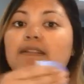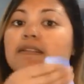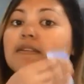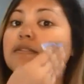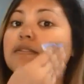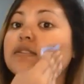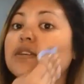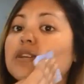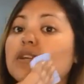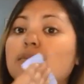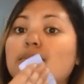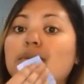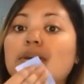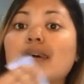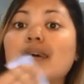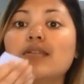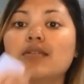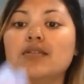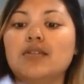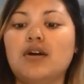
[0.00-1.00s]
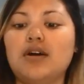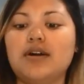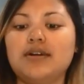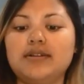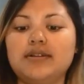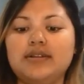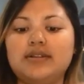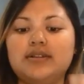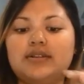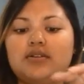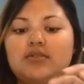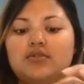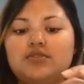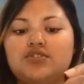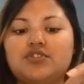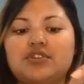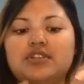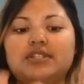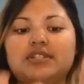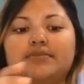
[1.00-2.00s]
there's gonna be a lot, and it goes
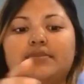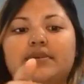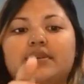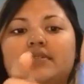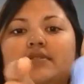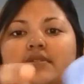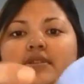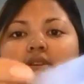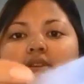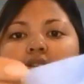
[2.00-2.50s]
transparent.